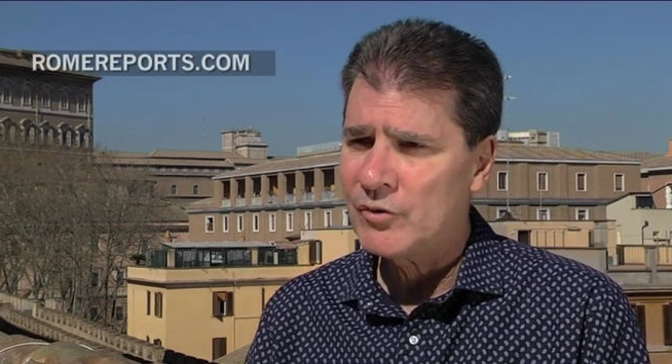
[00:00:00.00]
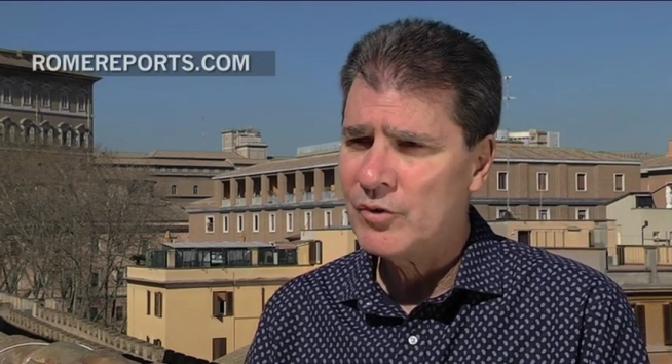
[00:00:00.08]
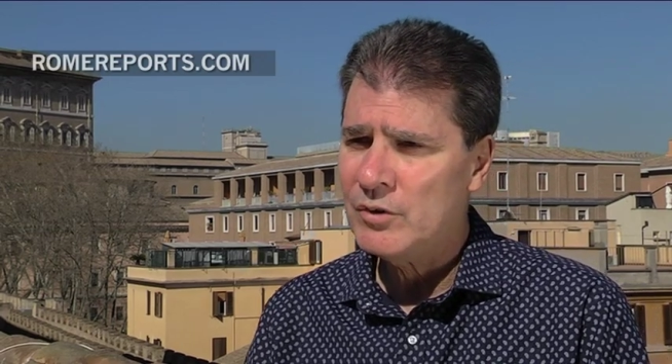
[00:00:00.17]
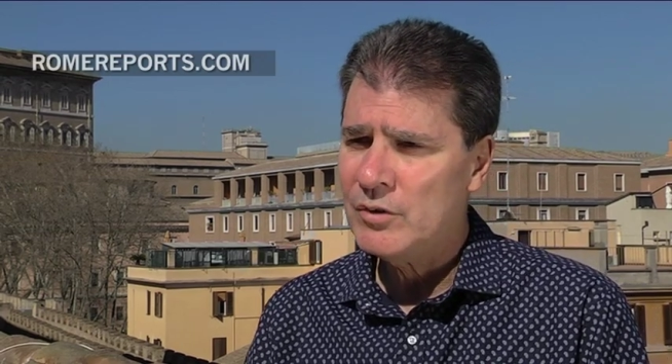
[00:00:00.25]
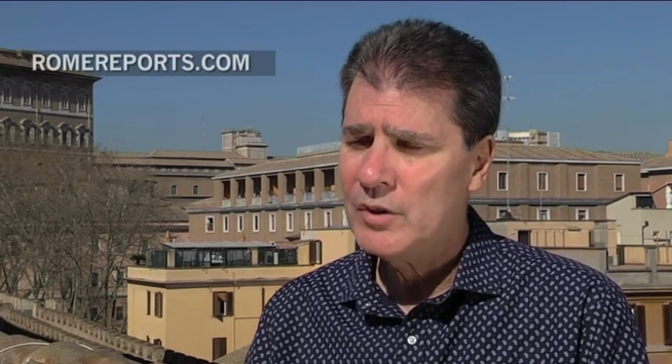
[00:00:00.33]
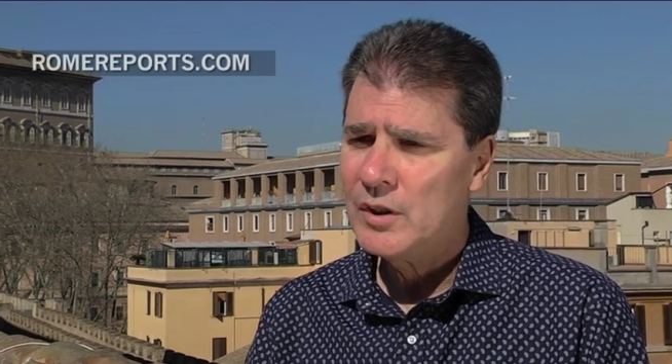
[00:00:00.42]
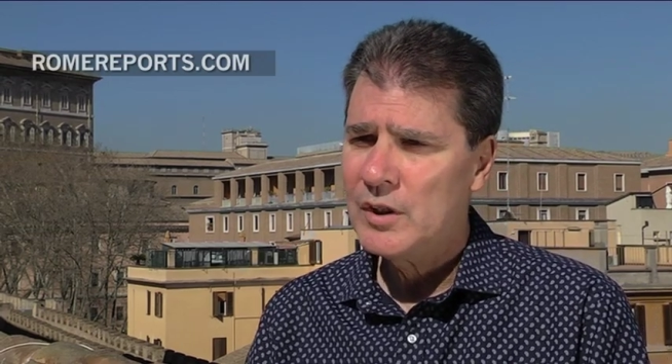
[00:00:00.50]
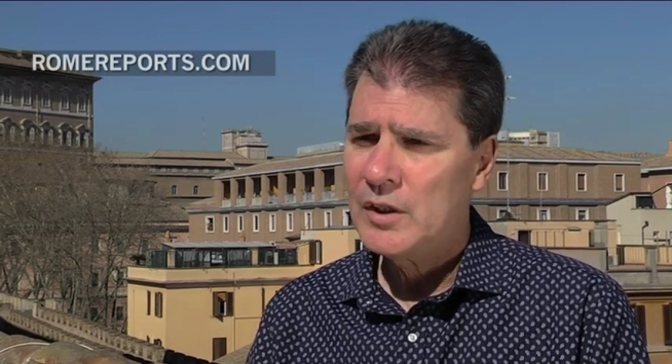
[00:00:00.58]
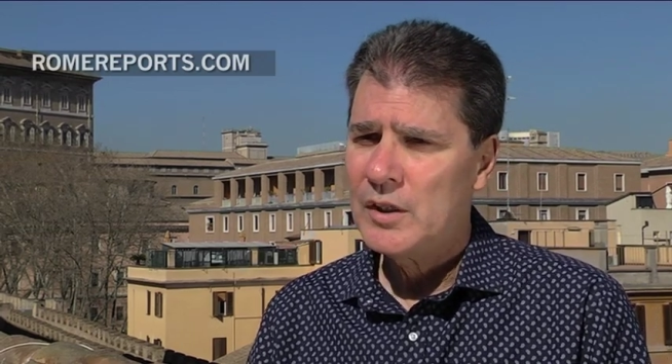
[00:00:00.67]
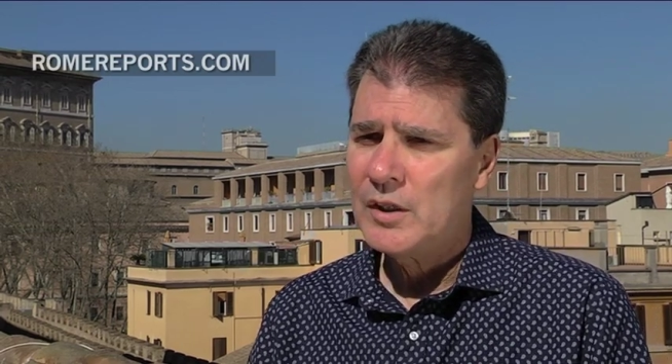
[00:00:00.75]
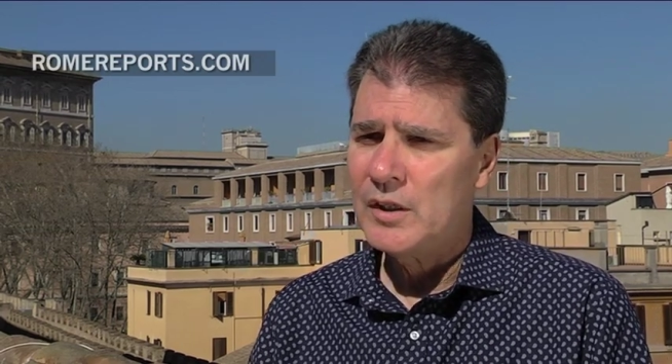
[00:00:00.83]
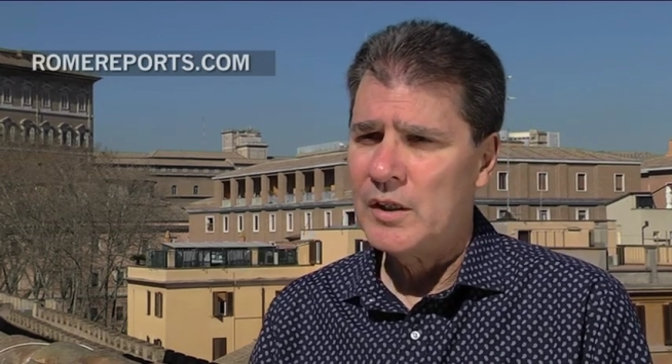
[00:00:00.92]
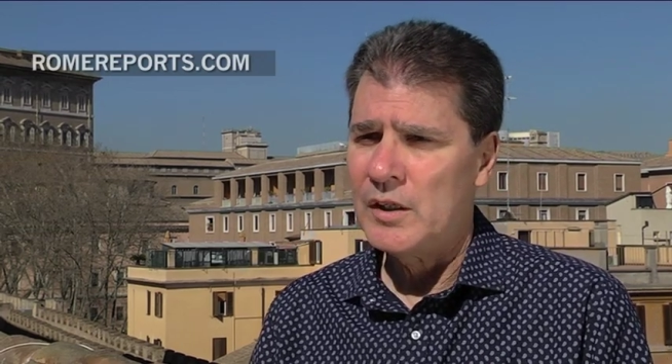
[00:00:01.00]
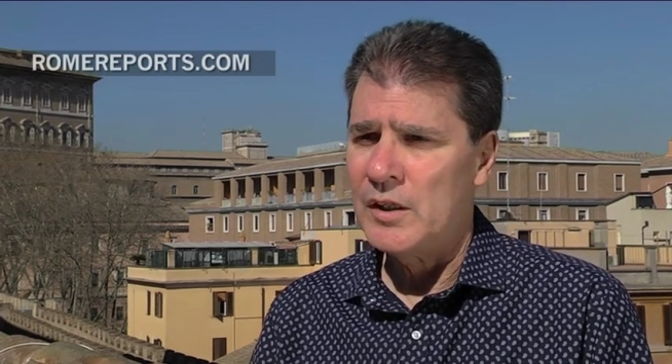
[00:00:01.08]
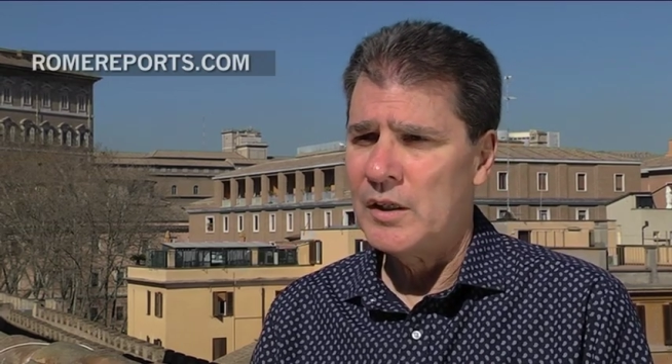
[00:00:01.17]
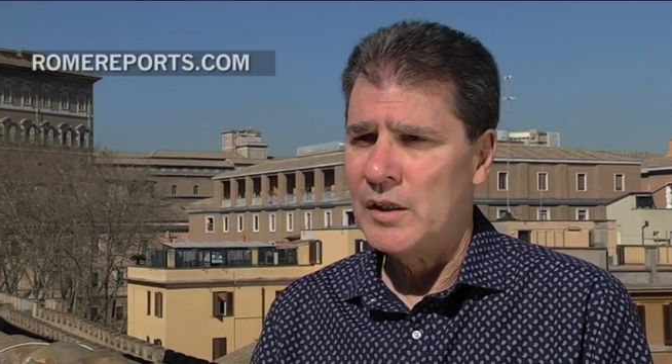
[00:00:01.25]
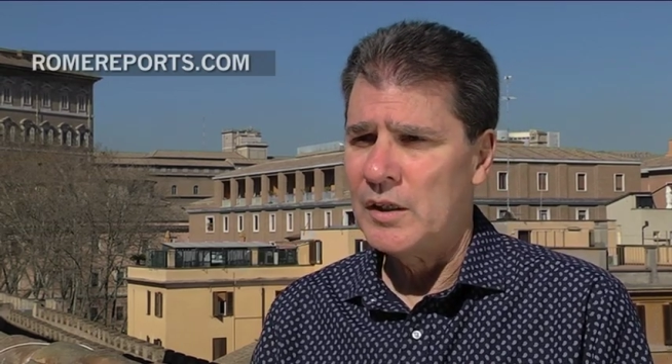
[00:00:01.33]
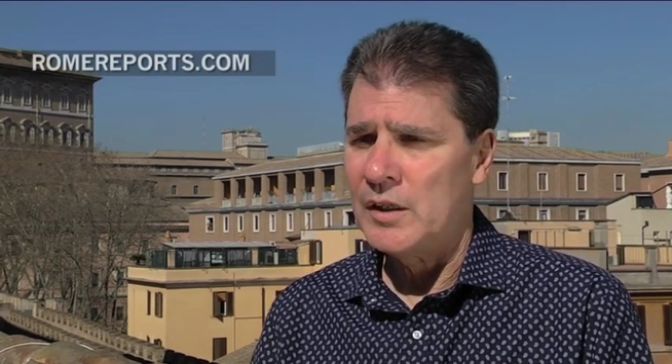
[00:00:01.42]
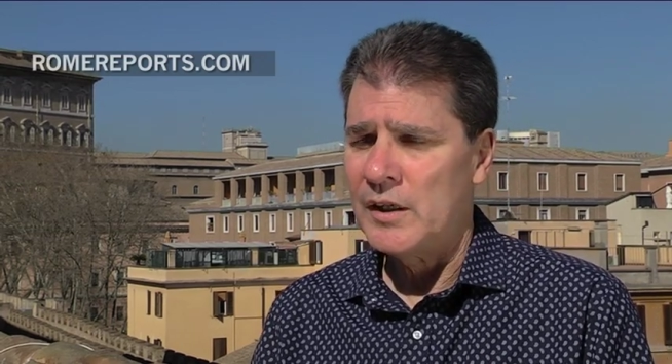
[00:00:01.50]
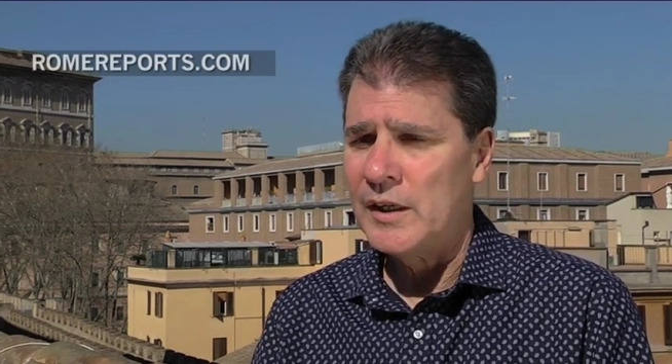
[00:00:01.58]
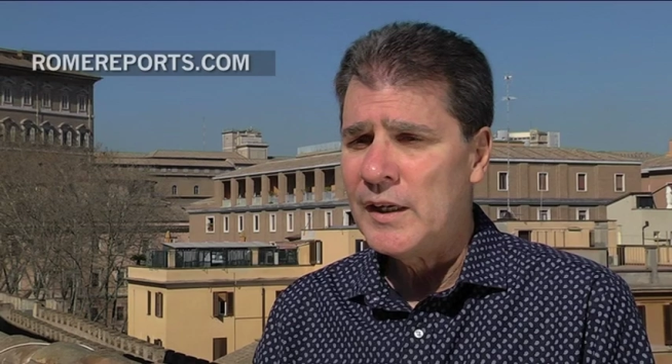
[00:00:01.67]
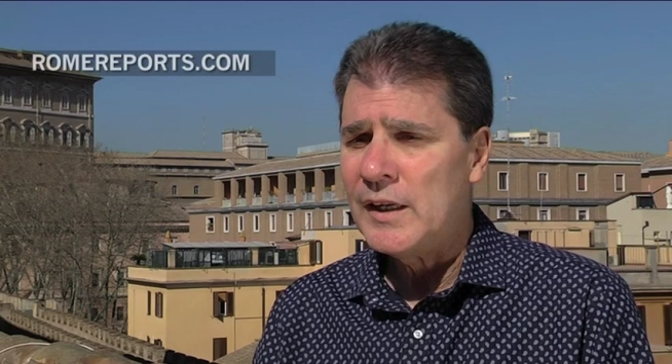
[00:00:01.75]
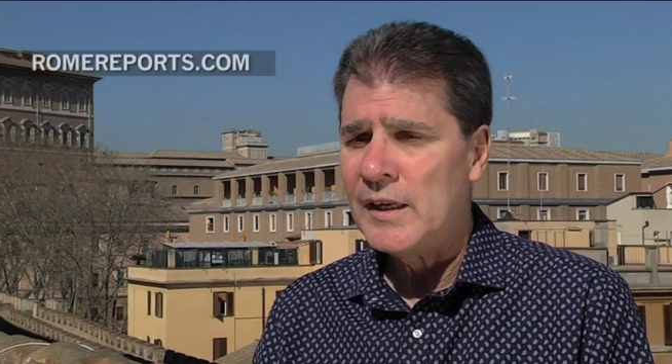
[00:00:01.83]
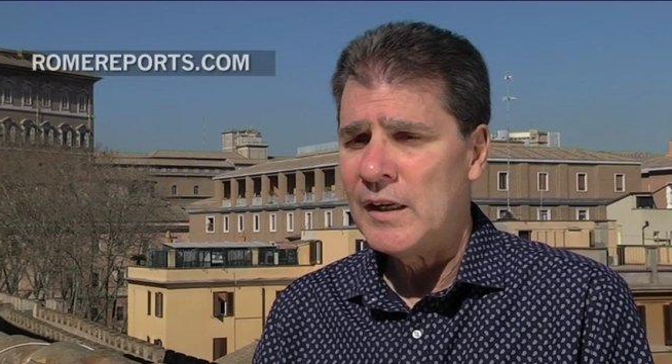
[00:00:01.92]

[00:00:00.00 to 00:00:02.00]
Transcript: and interreligious dialogue.